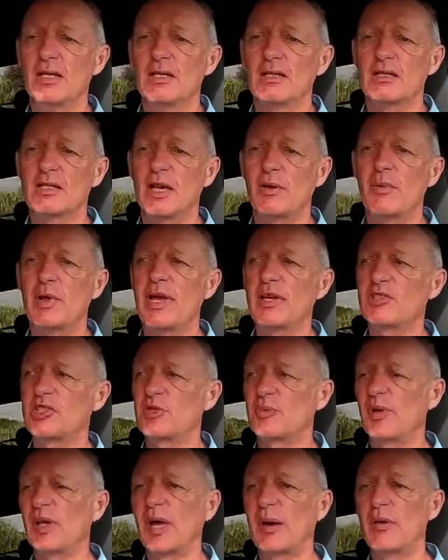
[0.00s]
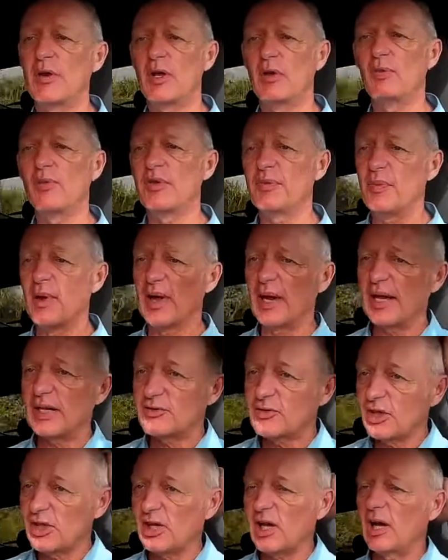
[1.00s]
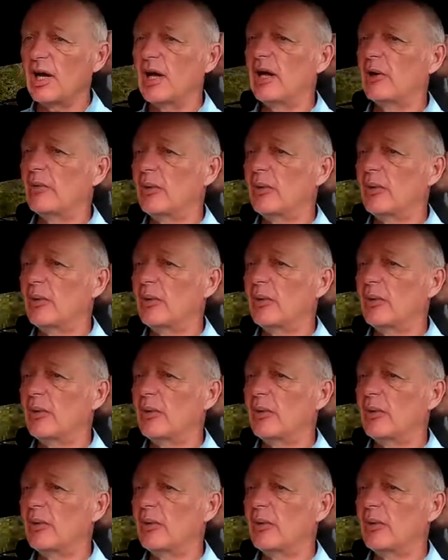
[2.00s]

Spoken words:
So what else has been going on with my electric car?